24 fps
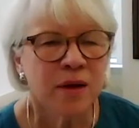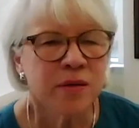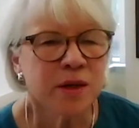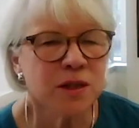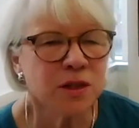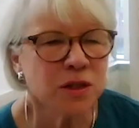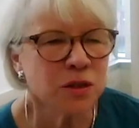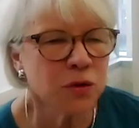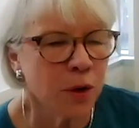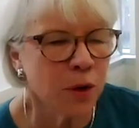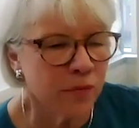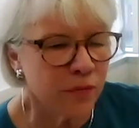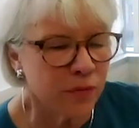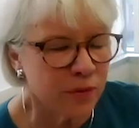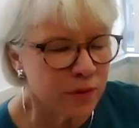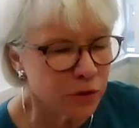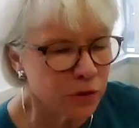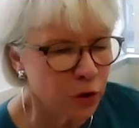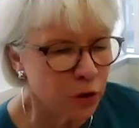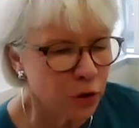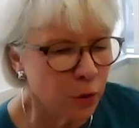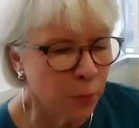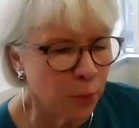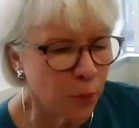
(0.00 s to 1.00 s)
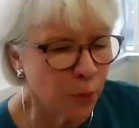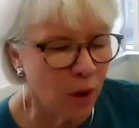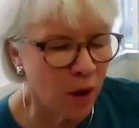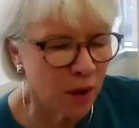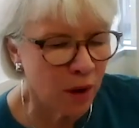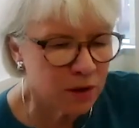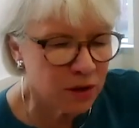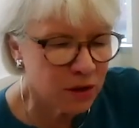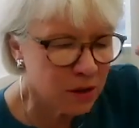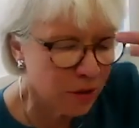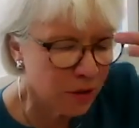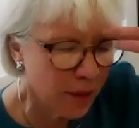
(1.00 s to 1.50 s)
There's sort of two
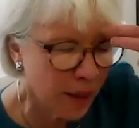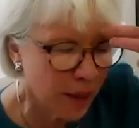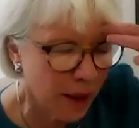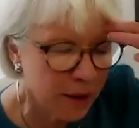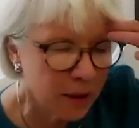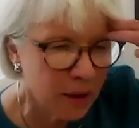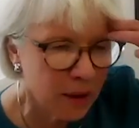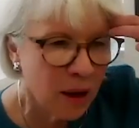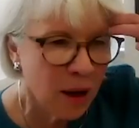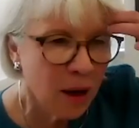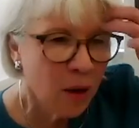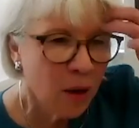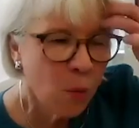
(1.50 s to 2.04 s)
prongs to that.